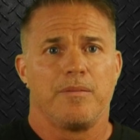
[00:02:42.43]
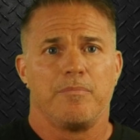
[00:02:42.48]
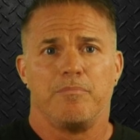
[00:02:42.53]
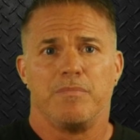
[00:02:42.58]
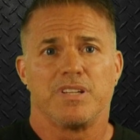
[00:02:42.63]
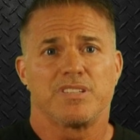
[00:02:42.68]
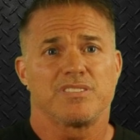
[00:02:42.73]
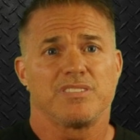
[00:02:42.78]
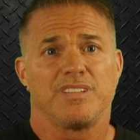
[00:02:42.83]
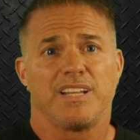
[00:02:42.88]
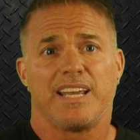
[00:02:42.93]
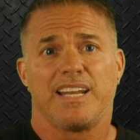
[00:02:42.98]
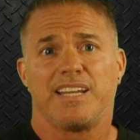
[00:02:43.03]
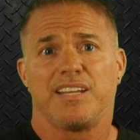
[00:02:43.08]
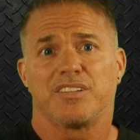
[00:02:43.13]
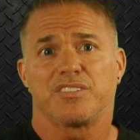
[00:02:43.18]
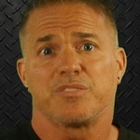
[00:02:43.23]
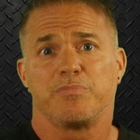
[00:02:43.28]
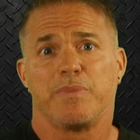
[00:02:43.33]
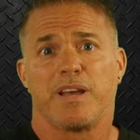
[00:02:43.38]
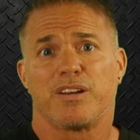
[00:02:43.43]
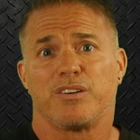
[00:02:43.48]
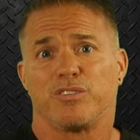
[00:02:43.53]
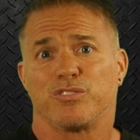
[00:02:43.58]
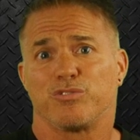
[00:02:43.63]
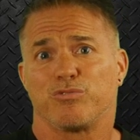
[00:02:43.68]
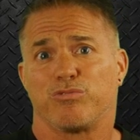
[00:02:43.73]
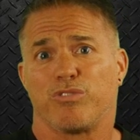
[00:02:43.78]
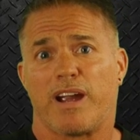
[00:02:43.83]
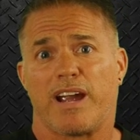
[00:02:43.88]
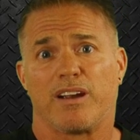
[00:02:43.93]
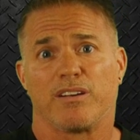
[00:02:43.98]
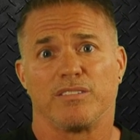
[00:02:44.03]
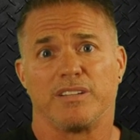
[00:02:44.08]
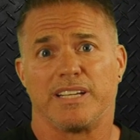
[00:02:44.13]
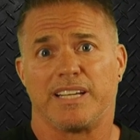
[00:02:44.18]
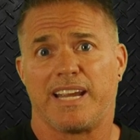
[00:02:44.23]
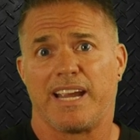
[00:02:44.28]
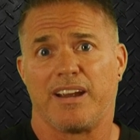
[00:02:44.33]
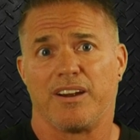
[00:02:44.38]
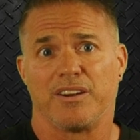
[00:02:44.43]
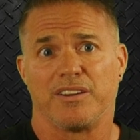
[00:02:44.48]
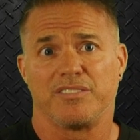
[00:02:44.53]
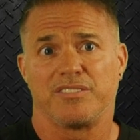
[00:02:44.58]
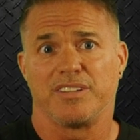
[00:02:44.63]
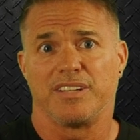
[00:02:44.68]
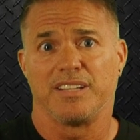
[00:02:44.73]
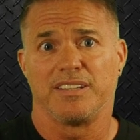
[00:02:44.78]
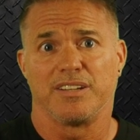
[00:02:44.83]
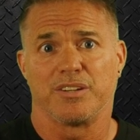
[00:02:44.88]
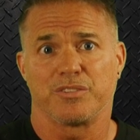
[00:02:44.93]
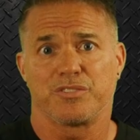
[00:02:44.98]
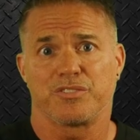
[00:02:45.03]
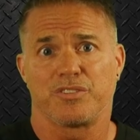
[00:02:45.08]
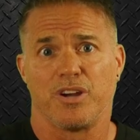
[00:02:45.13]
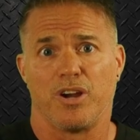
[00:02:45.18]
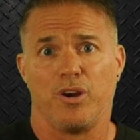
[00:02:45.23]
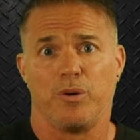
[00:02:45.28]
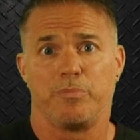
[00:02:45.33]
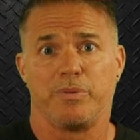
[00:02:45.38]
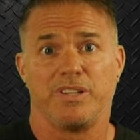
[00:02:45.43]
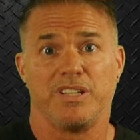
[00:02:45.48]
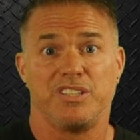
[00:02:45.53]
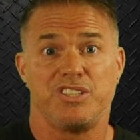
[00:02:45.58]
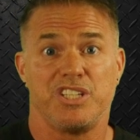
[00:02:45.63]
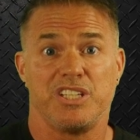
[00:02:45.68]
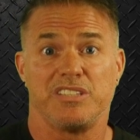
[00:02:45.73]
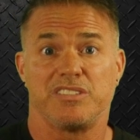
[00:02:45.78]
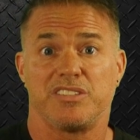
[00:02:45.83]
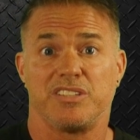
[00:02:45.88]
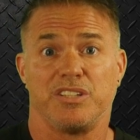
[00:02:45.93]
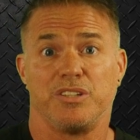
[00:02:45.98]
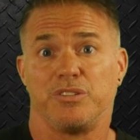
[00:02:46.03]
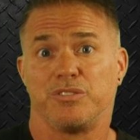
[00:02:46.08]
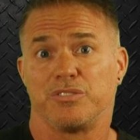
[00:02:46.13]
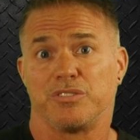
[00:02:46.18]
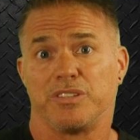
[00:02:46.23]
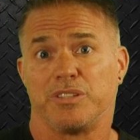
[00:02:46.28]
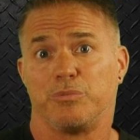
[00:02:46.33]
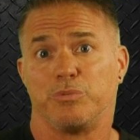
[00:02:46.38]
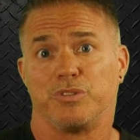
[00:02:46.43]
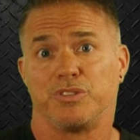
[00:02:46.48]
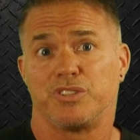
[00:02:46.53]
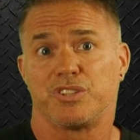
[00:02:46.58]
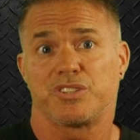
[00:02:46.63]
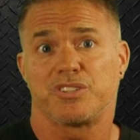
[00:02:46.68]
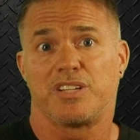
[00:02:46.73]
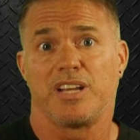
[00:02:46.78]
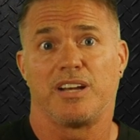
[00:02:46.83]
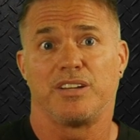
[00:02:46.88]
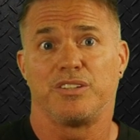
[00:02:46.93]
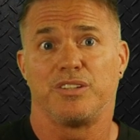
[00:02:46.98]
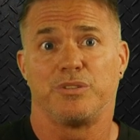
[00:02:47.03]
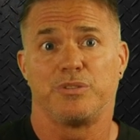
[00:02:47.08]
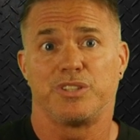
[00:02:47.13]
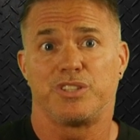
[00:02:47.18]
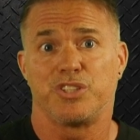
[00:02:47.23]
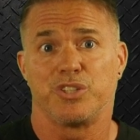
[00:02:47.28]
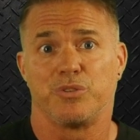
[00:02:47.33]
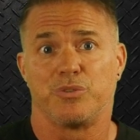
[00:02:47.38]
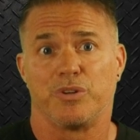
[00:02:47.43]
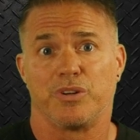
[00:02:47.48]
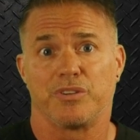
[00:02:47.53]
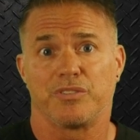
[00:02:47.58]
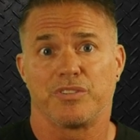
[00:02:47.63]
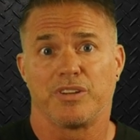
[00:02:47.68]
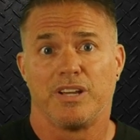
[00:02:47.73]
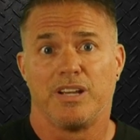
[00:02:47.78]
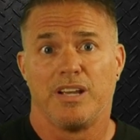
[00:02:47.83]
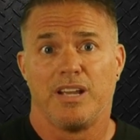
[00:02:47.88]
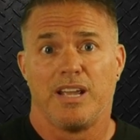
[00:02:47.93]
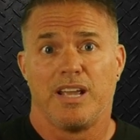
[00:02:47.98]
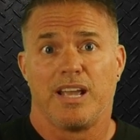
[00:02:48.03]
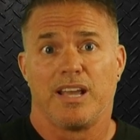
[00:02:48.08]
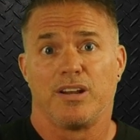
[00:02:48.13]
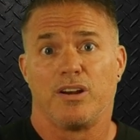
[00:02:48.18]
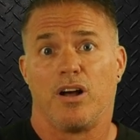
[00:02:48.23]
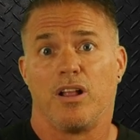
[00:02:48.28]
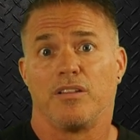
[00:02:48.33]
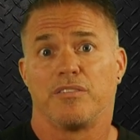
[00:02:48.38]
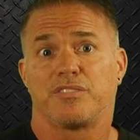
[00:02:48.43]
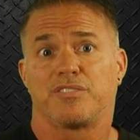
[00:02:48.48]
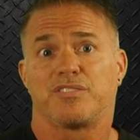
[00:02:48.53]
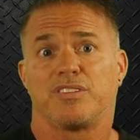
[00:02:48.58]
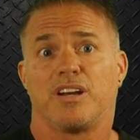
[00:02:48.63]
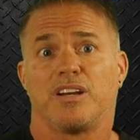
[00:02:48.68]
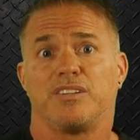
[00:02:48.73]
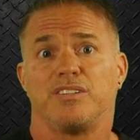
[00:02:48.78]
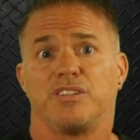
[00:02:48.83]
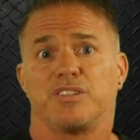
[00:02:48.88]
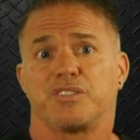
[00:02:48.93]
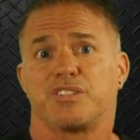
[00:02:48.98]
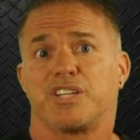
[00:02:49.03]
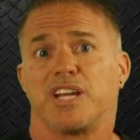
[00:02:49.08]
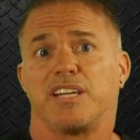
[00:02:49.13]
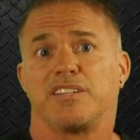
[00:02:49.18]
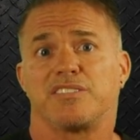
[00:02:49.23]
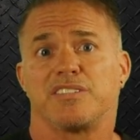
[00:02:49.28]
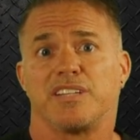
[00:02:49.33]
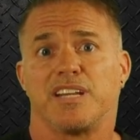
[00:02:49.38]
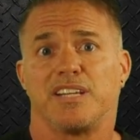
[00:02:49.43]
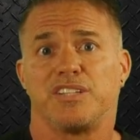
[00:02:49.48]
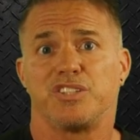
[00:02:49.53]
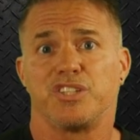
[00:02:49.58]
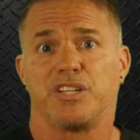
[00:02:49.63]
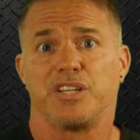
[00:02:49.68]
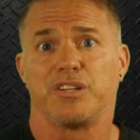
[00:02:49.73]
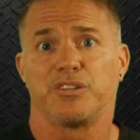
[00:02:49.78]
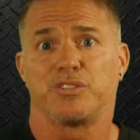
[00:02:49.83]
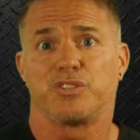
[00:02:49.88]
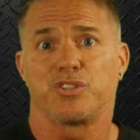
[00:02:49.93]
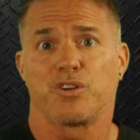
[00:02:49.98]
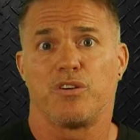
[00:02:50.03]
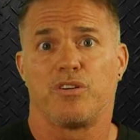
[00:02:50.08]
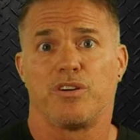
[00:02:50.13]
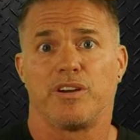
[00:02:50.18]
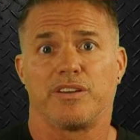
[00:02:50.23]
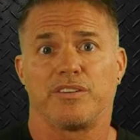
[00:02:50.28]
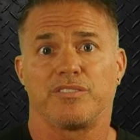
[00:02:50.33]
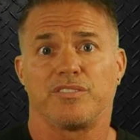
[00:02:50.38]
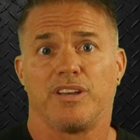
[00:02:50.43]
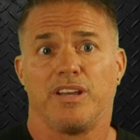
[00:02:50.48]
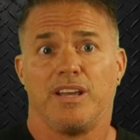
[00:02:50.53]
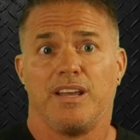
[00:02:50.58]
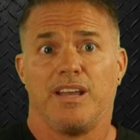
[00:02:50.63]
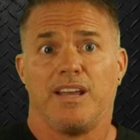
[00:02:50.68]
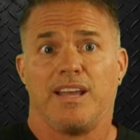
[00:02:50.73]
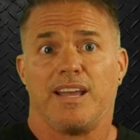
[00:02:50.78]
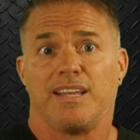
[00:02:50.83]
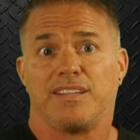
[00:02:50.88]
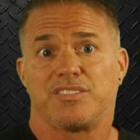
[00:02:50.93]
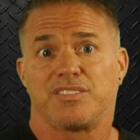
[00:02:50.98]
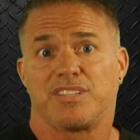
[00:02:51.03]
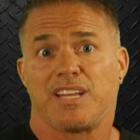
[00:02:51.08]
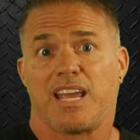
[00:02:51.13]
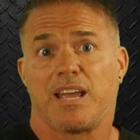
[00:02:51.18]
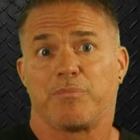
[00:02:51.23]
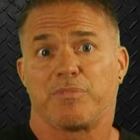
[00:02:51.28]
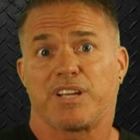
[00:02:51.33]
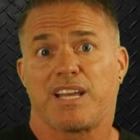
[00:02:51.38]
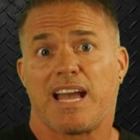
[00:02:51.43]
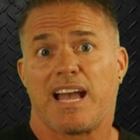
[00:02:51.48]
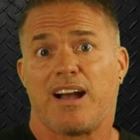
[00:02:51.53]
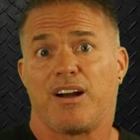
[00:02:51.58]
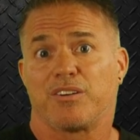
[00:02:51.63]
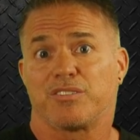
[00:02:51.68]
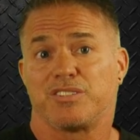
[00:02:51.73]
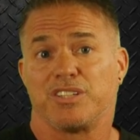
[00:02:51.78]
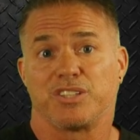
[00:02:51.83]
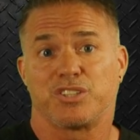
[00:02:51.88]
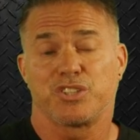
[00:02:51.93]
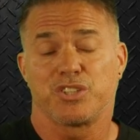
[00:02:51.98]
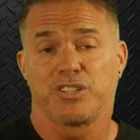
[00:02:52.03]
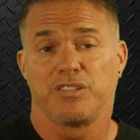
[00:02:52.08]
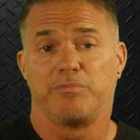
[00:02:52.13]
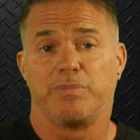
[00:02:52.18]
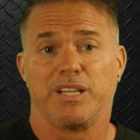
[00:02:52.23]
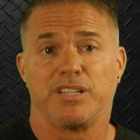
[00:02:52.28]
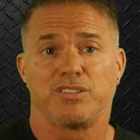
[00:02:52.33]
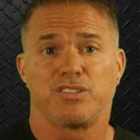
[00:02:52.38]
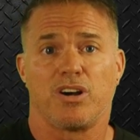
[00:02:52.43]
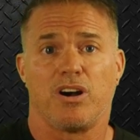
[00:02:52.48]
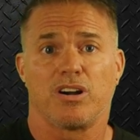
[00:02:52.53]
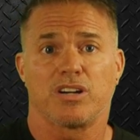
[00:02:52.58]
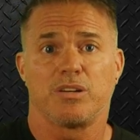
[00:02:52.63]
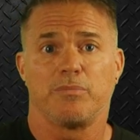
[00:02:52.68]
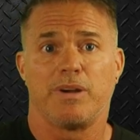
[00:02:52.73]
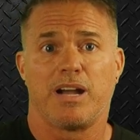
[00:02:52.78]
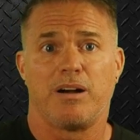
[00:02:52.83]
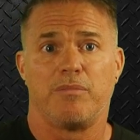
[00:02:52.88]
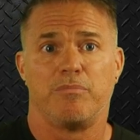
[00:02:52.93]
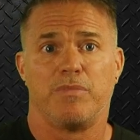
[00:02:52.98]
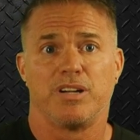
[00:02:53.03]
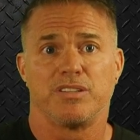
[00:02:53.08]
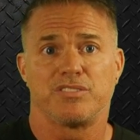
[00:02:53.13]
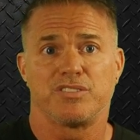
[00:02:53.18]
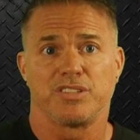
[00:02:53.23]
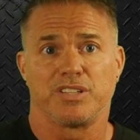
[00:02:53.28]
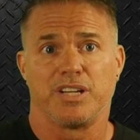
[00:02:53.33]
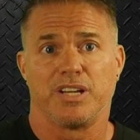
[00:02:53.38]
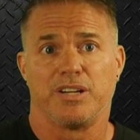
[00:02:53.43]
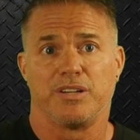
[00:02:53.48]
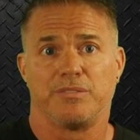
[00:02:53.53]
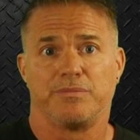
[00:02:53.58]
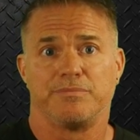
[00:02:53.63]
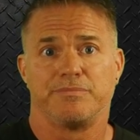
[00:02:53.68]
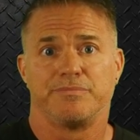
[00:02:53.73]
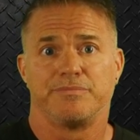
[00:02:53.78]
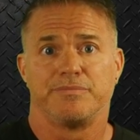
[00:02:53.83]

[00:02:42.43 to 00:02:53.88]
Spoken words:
Miscellaneous metals rarely carries it in their scope, and the GC usually will just tell you it's yours. And all of a sudden you're chasing engineered drawings and stamped calcs that should have been talked about months ago.